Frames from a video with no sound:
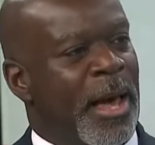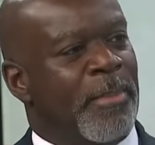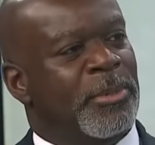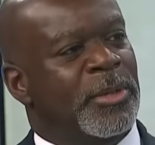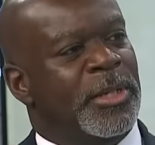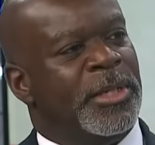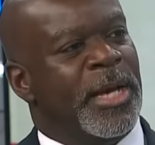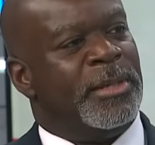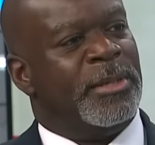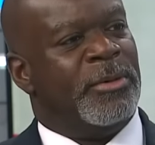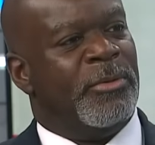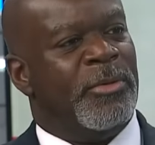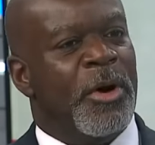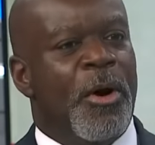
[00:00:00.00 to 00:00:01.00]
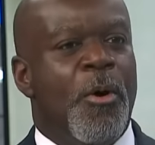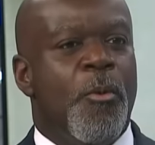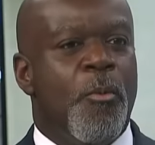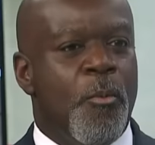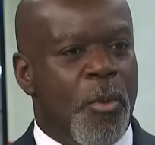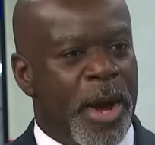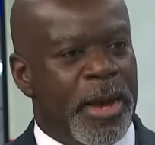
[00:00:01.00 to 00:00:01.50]
less capital intensive,
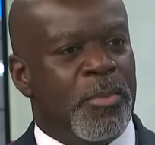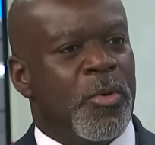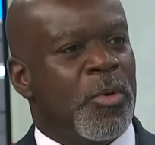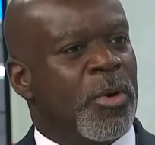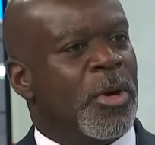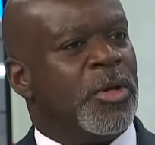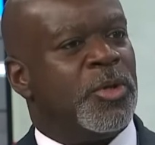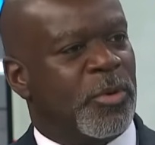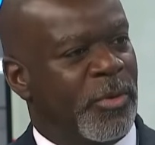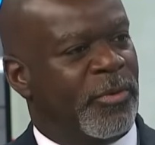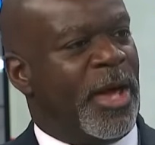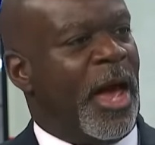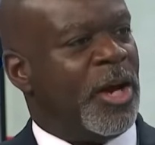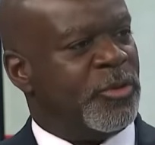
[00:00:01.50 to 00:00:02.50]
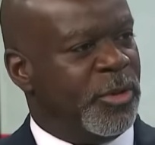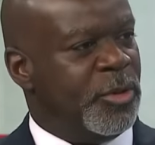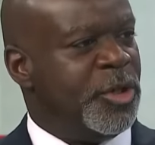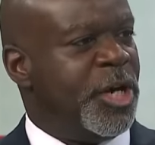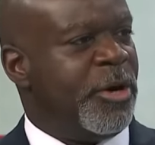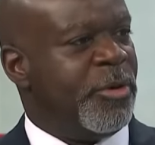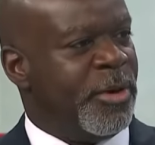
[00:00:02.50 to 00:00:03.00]
way more sort of
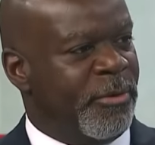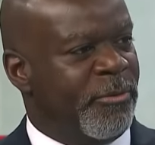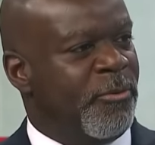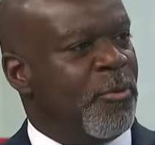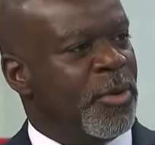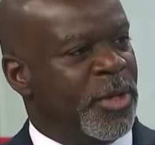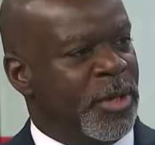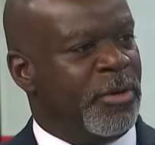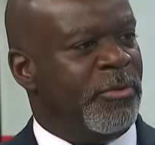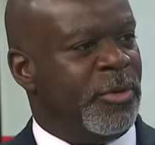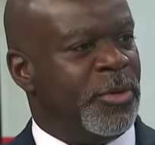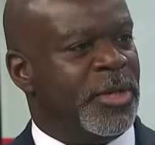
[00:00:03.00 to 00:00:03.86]
cash flow generative for the